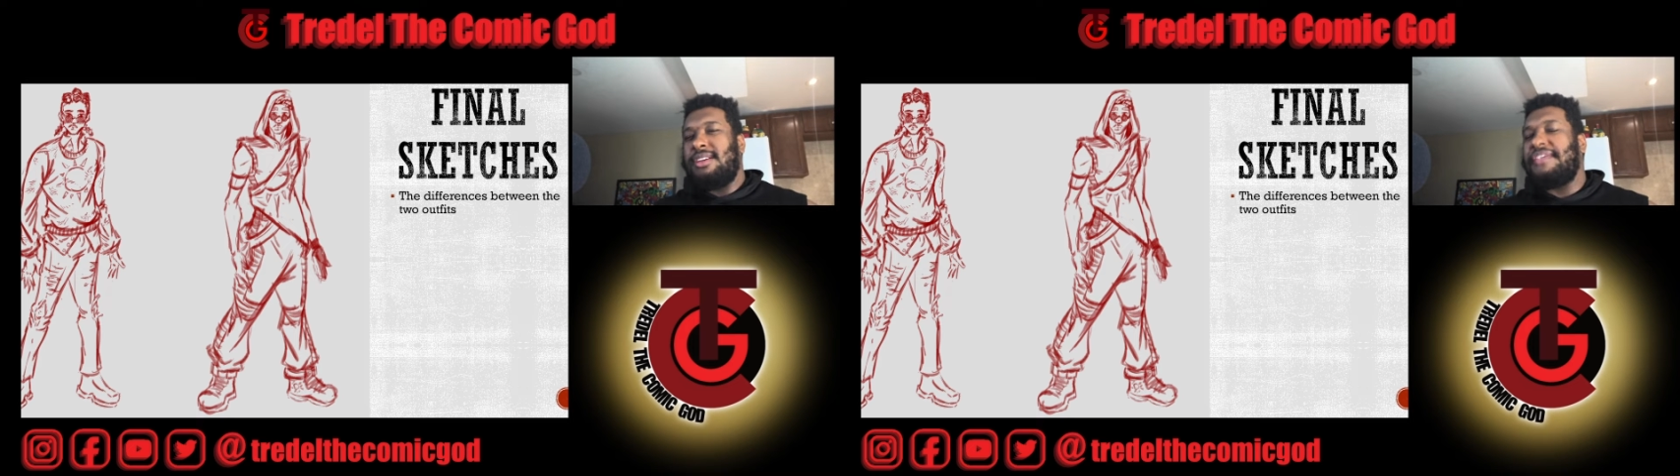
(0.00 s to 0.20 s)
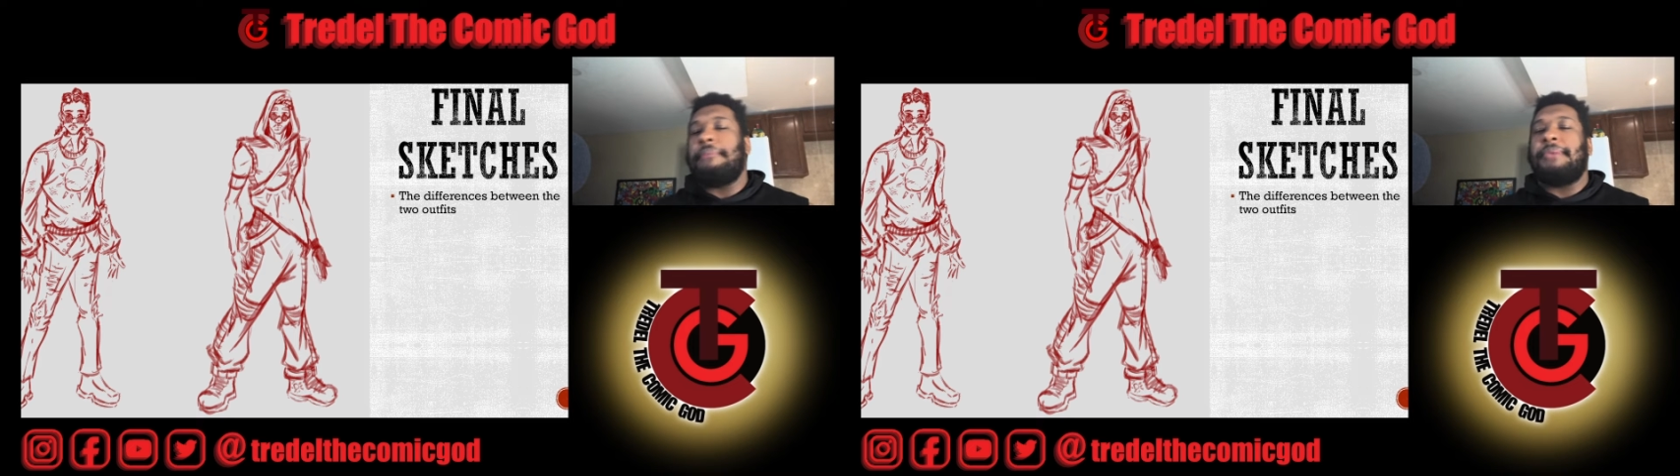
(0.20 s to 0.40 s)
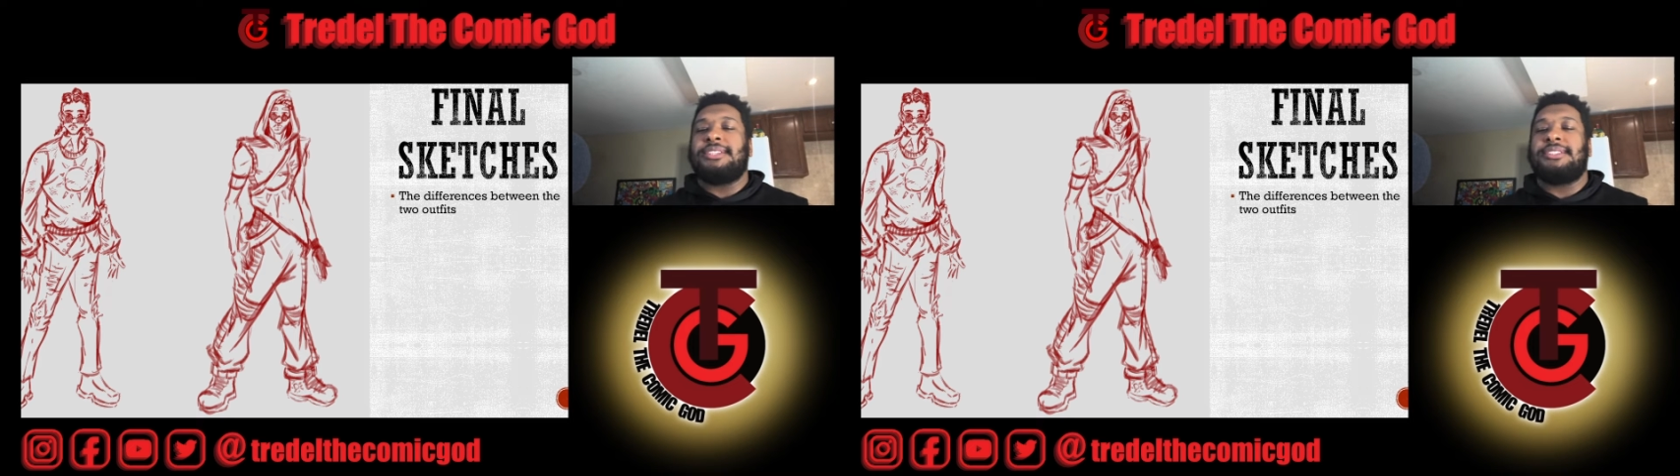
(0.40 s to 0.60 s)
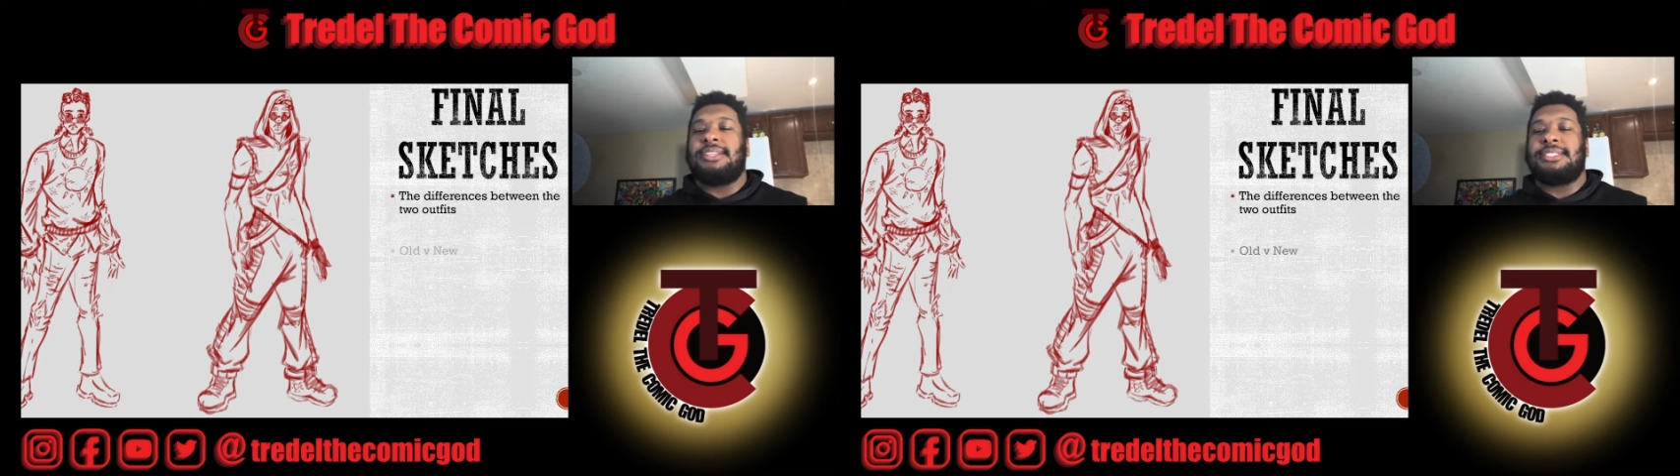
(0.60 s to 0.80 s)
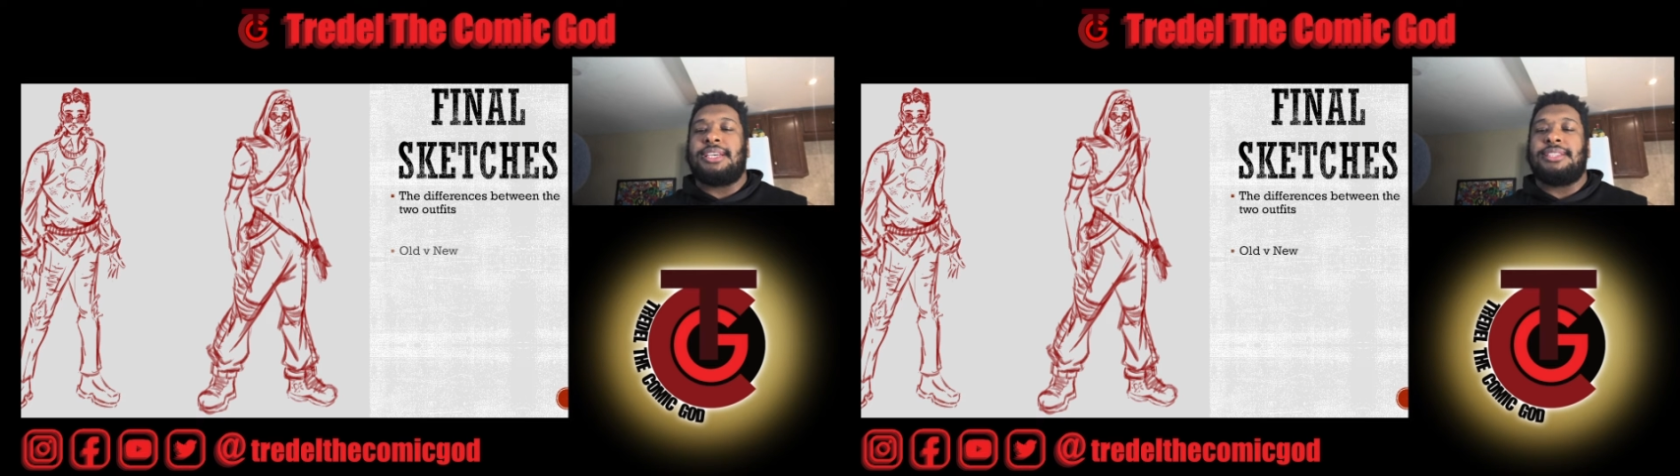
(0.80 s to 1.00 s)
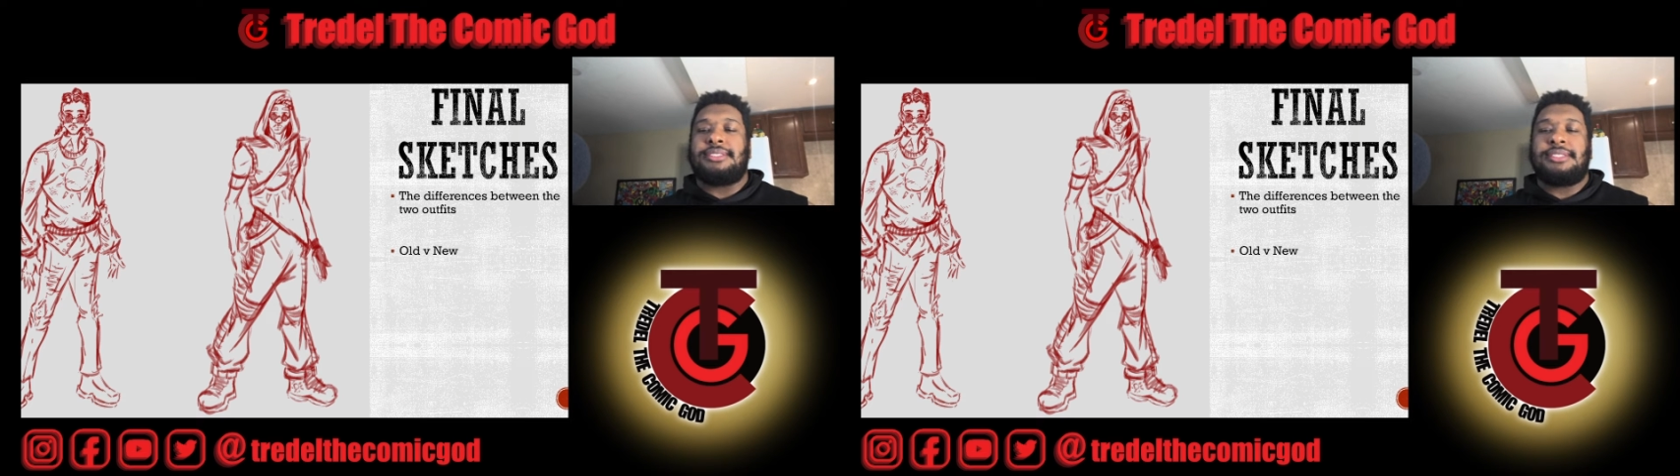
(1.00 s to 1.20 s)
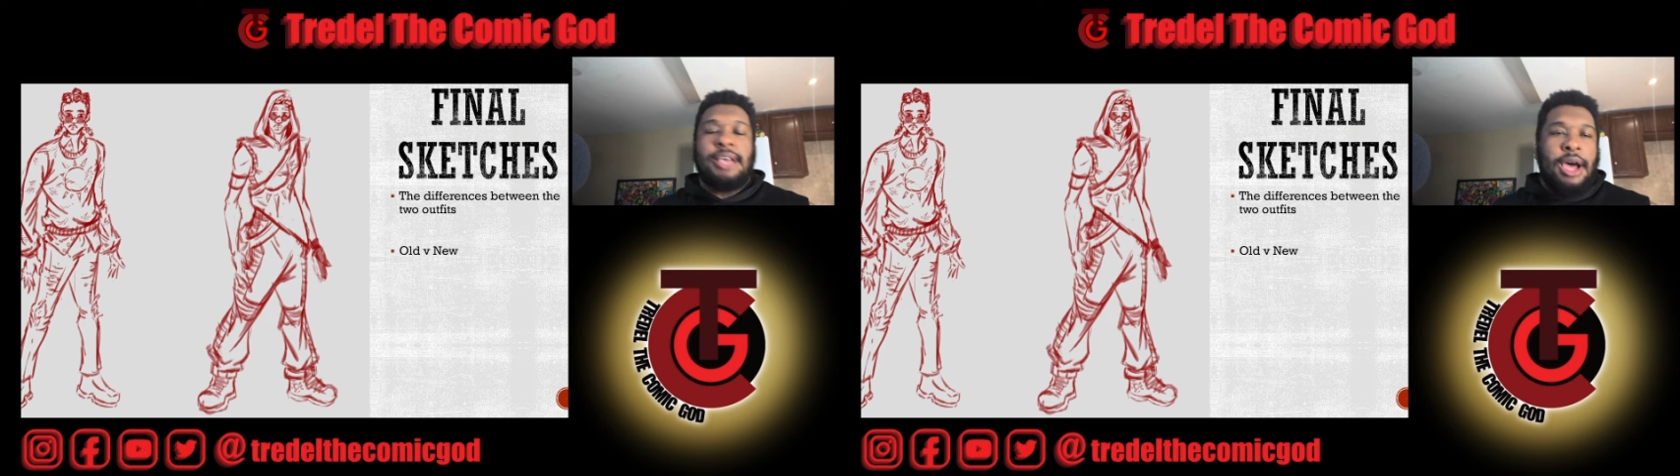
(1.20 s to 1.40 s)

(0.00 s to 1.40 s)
that makes any sense.